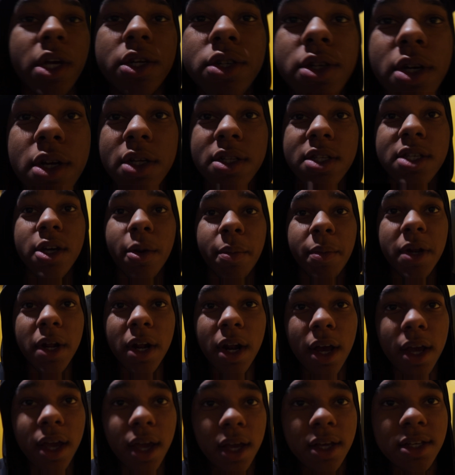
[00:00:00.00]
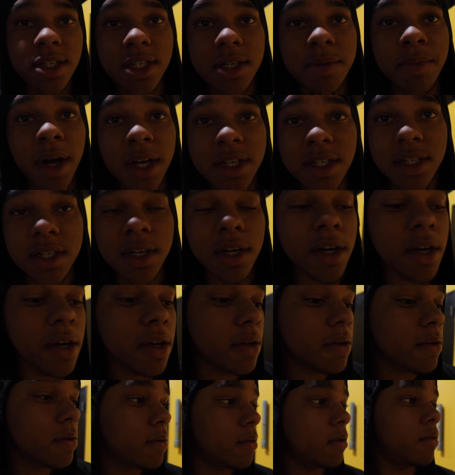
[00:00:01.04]
they trying to tell me that I can't see my son.
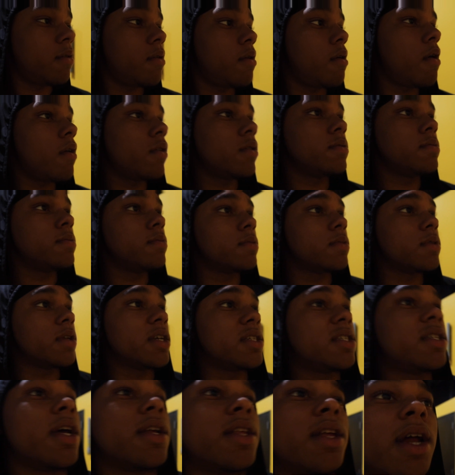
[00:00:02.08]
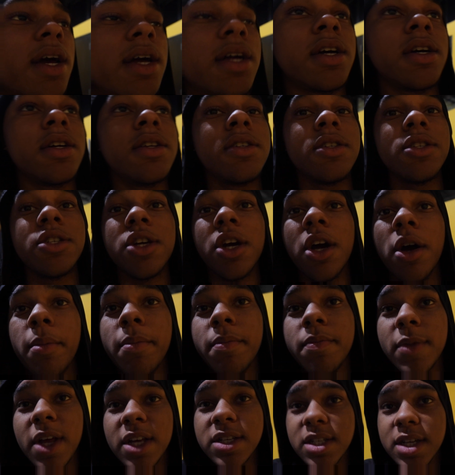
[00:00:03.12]
They said that I couldn't jump.
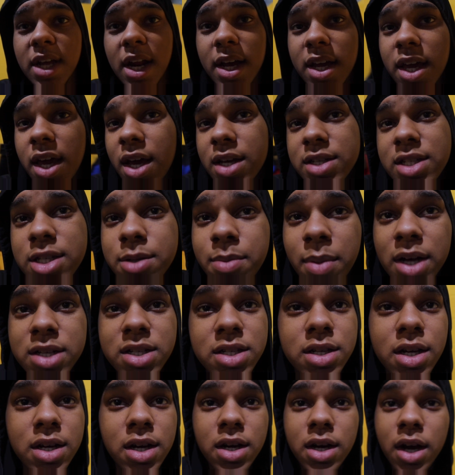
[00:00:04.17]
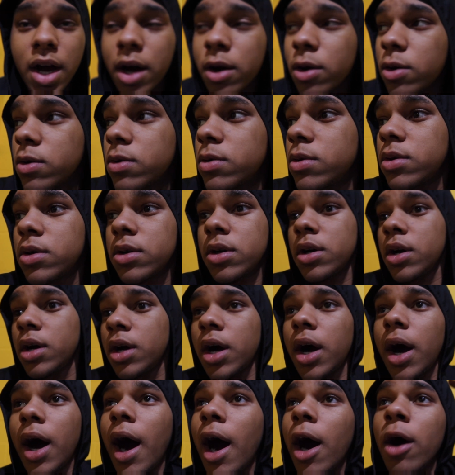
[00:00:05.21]
They said I can't see my son. I don't
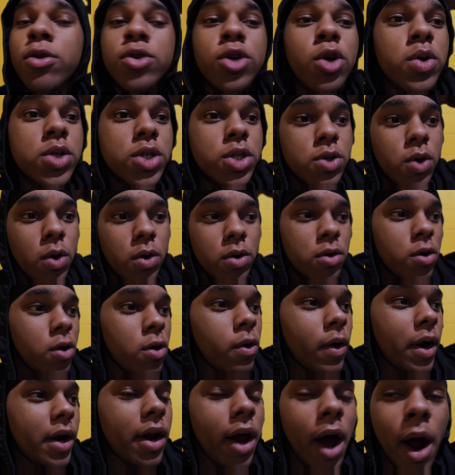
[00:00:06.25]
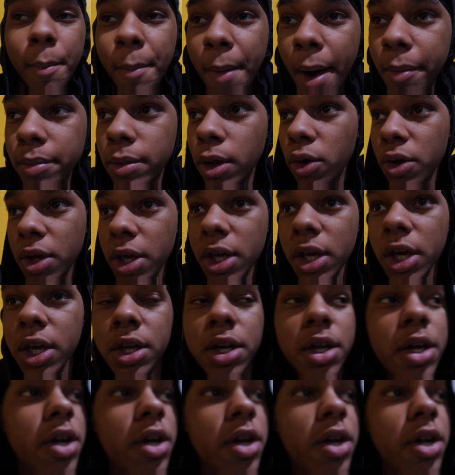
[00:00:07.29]
I don't know what's going on right now. I'm, I'm low-key getting